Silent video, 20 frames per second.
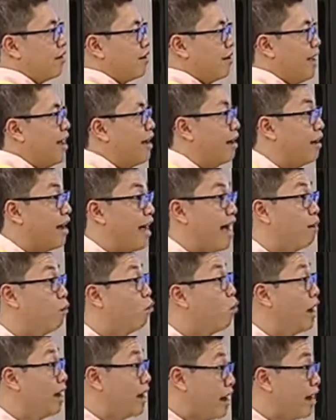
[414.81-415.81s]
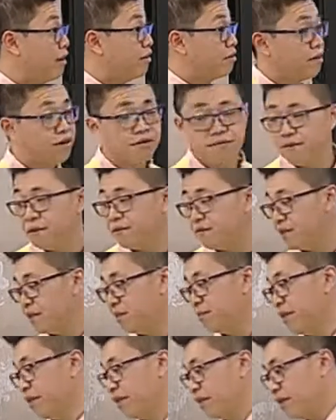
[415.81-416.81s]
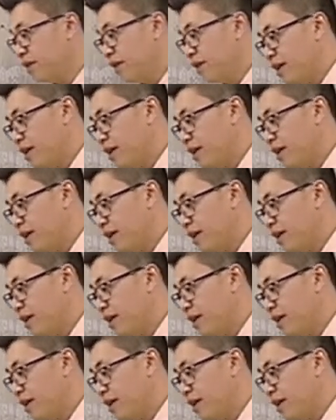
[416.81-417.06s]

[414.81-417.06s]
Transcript: Now, at 150 mil,